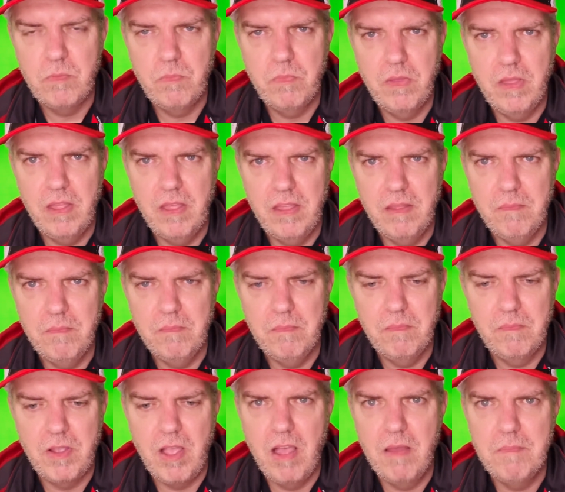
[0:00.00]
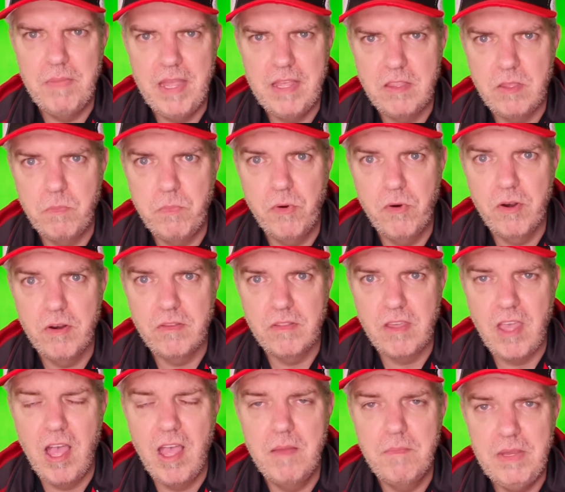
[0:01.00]
um, combat sports
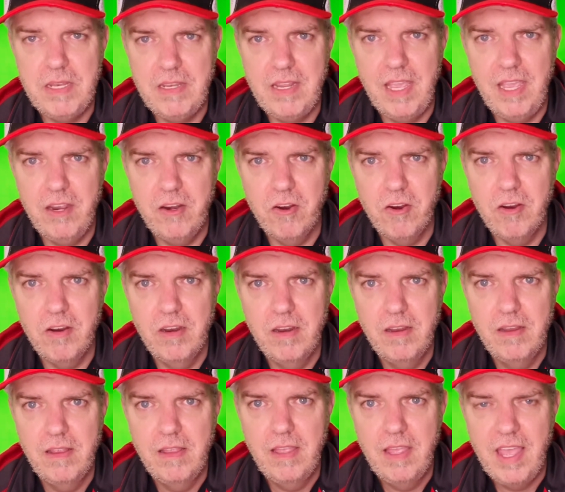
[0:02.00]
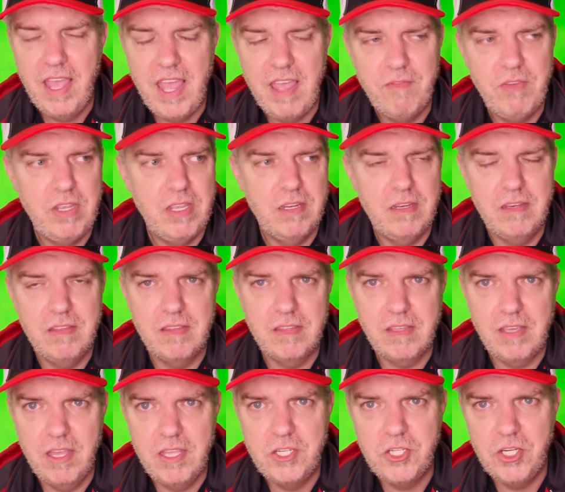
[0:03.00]
commentator having a
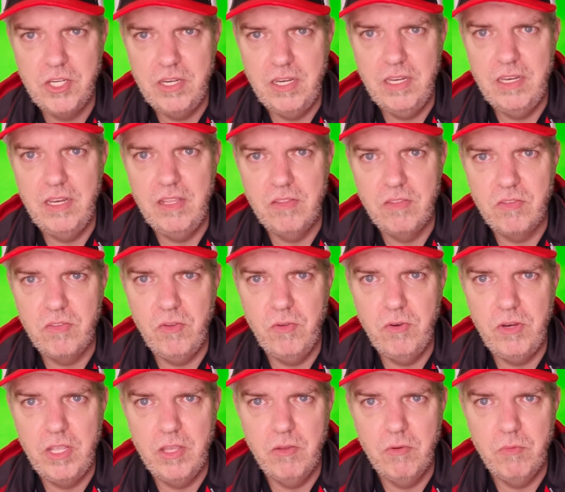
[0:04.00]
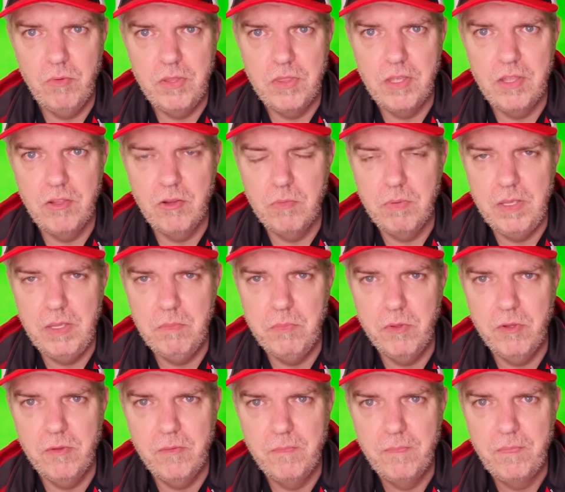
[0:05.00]
discussion in his studio with other
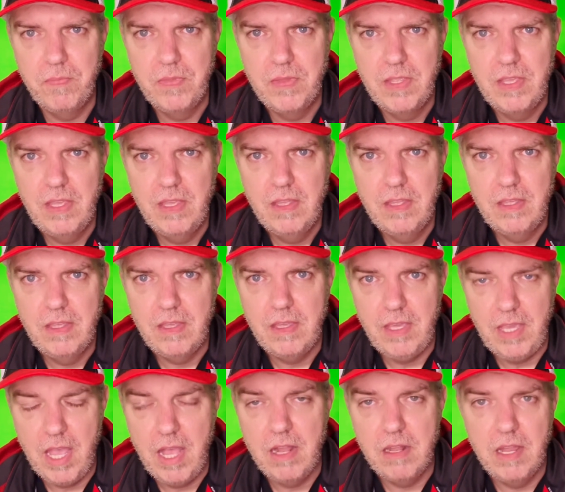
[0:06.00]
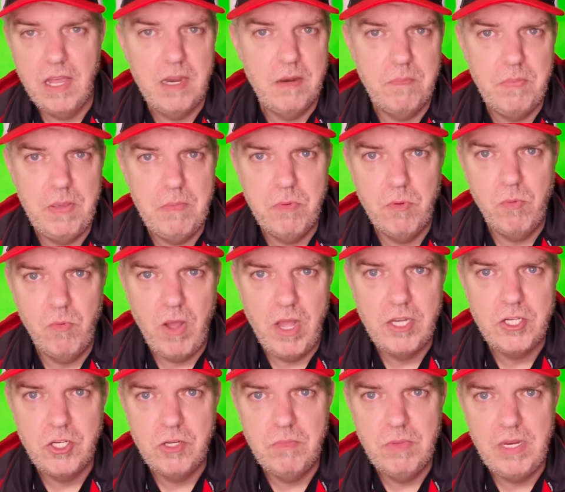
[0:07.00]
people. Yeah, a lot of people
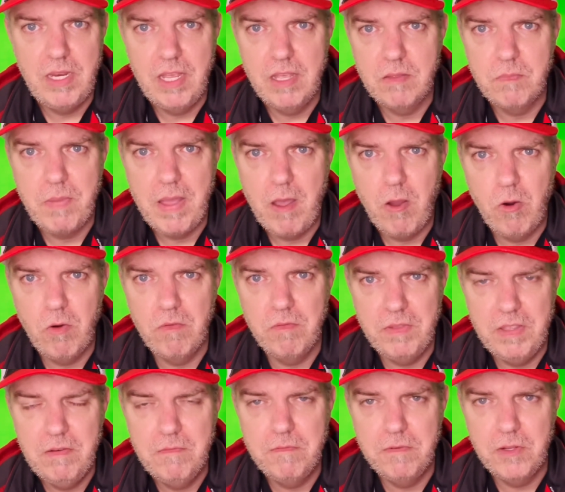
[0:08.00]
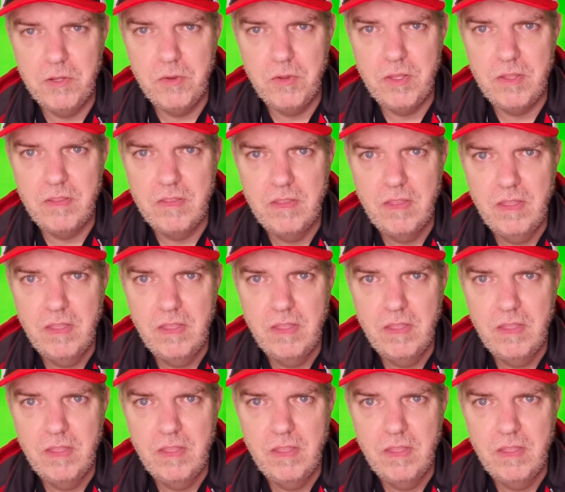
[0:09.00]
watch him and he has power of influence.